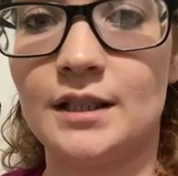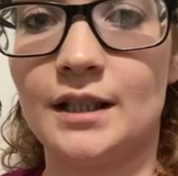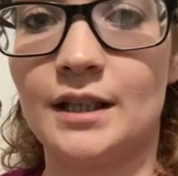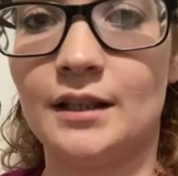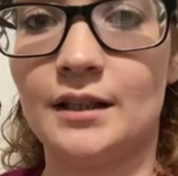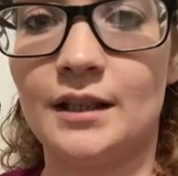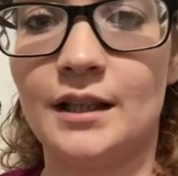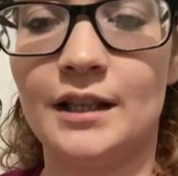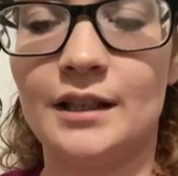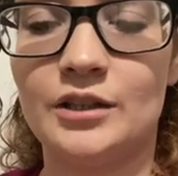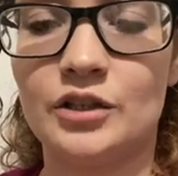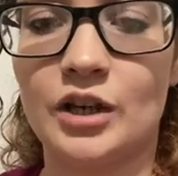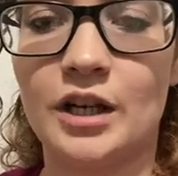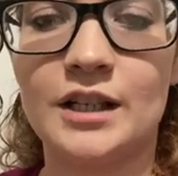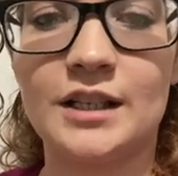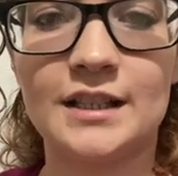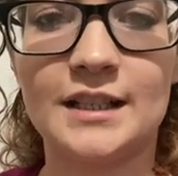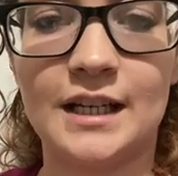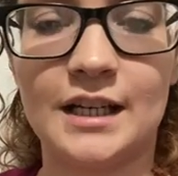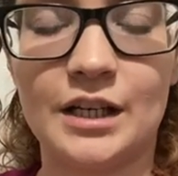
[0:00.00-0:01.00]
he tried
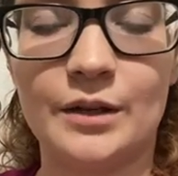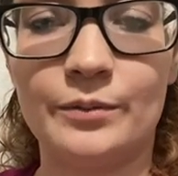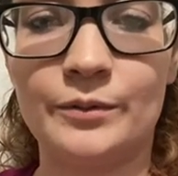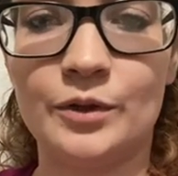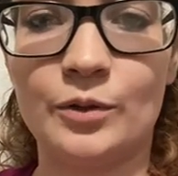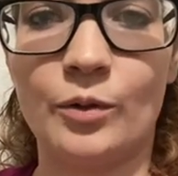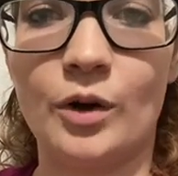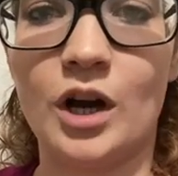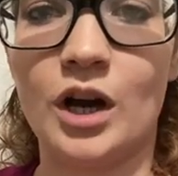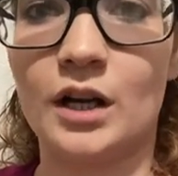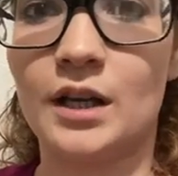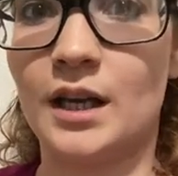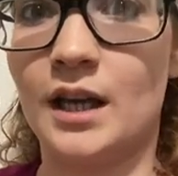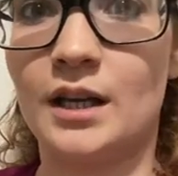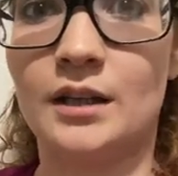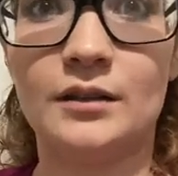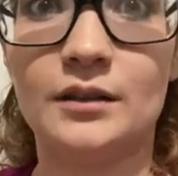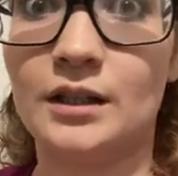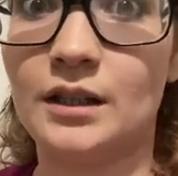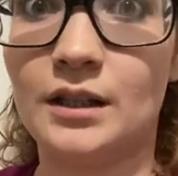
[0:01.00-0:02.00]
to stand up to walk,
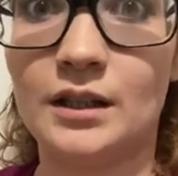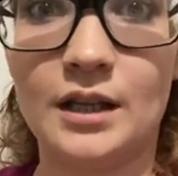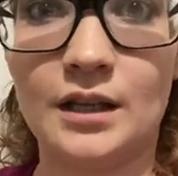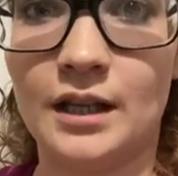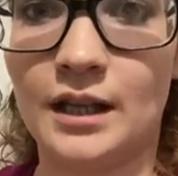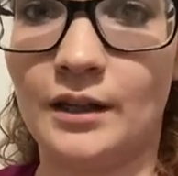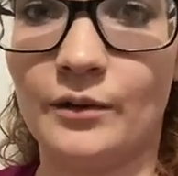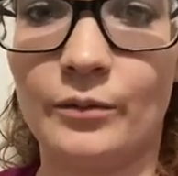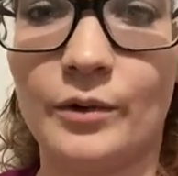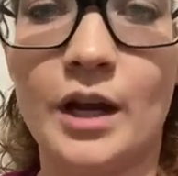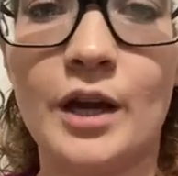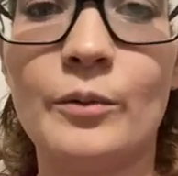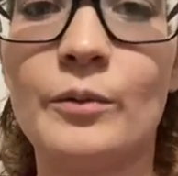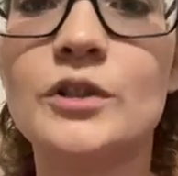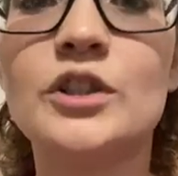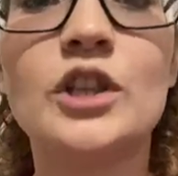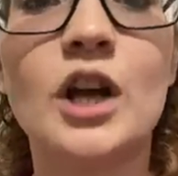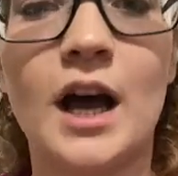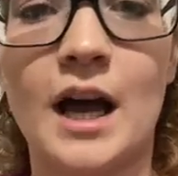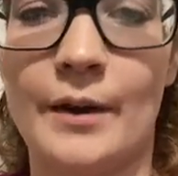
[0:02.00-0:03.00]
and it
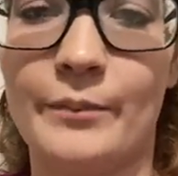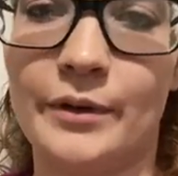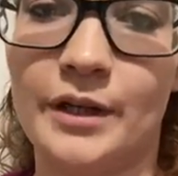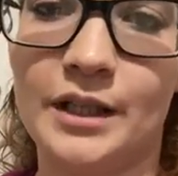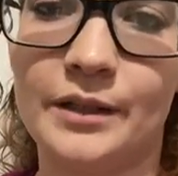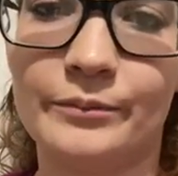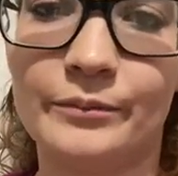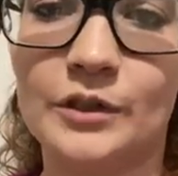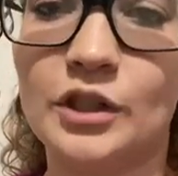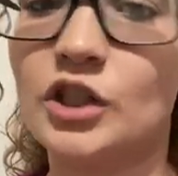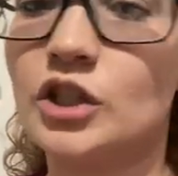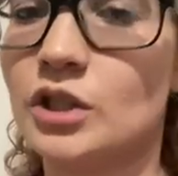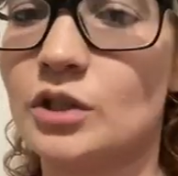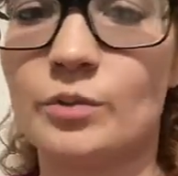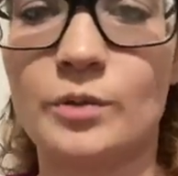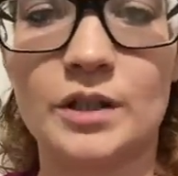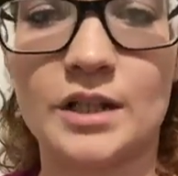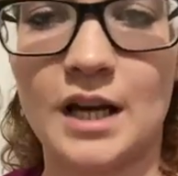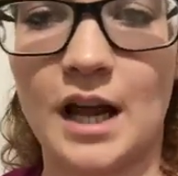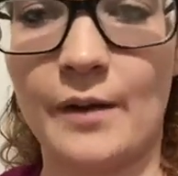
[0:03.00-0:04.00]
was not happening. It just
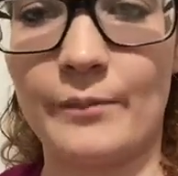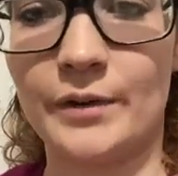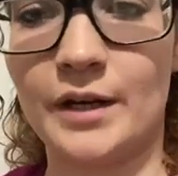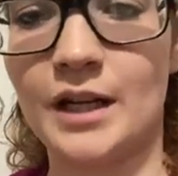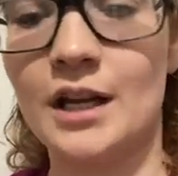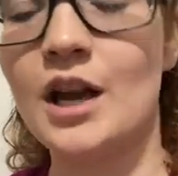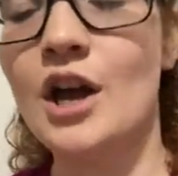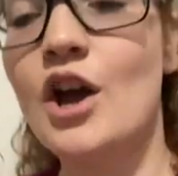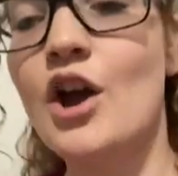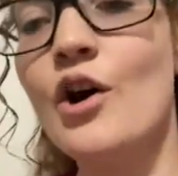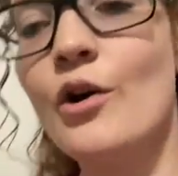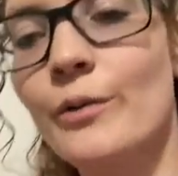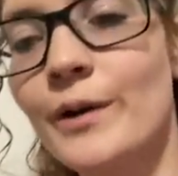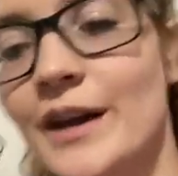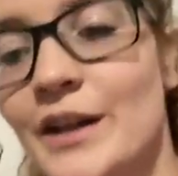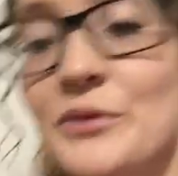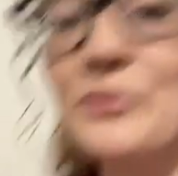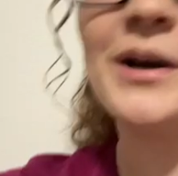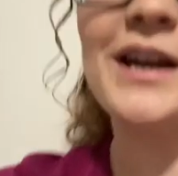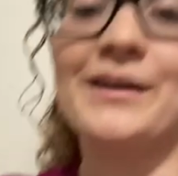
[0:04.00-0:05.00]
wasn't happening. We
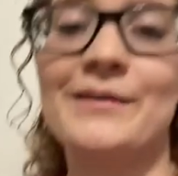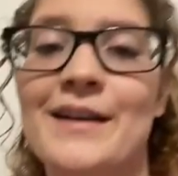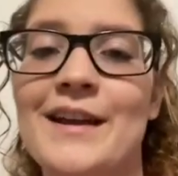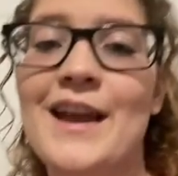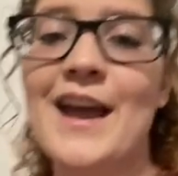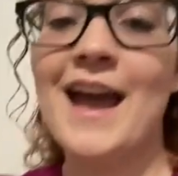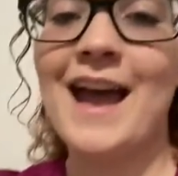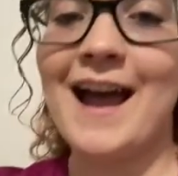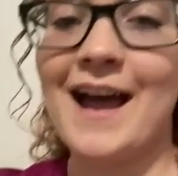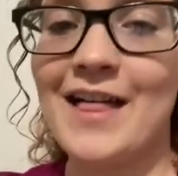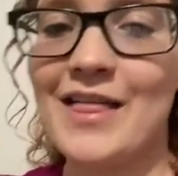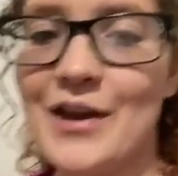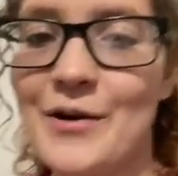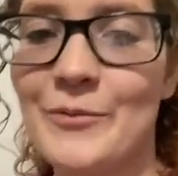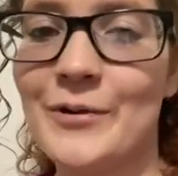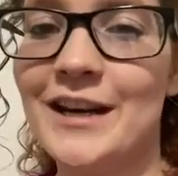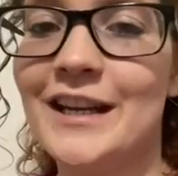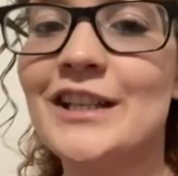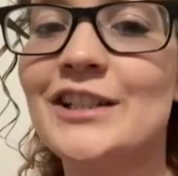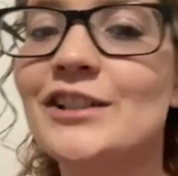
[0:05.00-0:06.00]
had to wait. And then
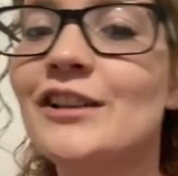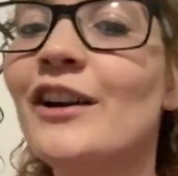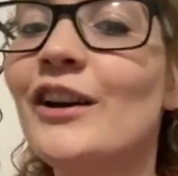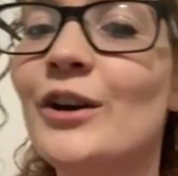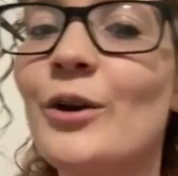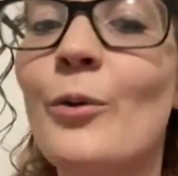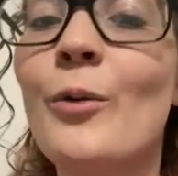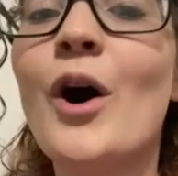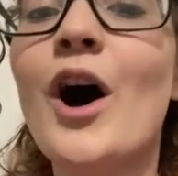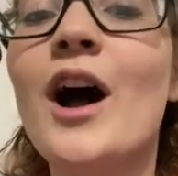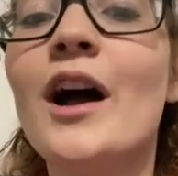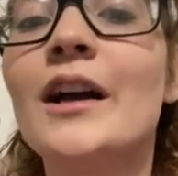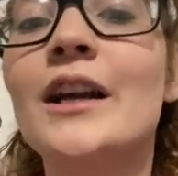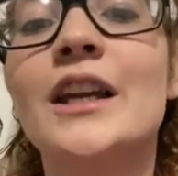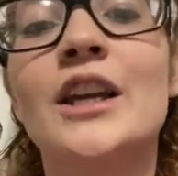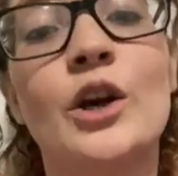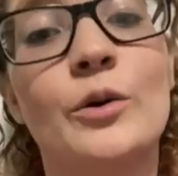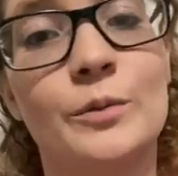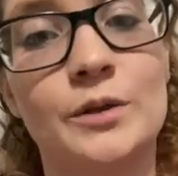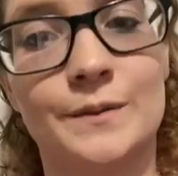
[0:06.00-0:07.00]
when he started to walk,
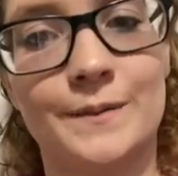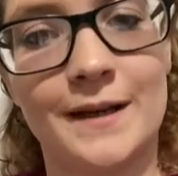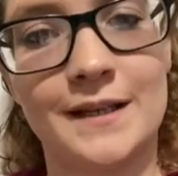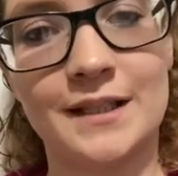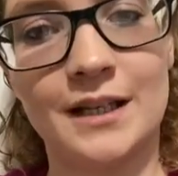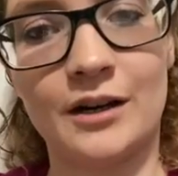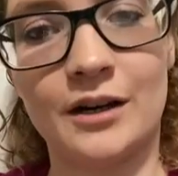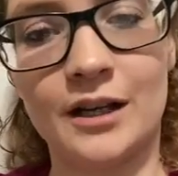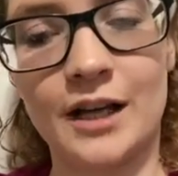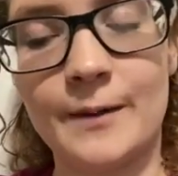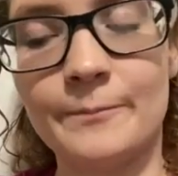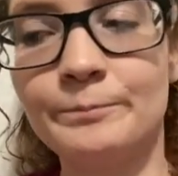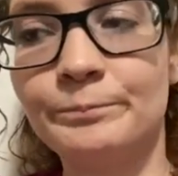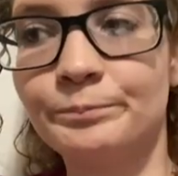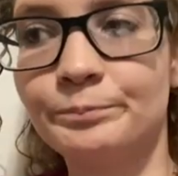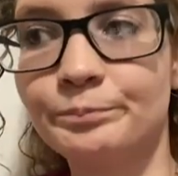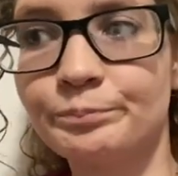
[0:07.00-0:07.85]
he almost passed out again.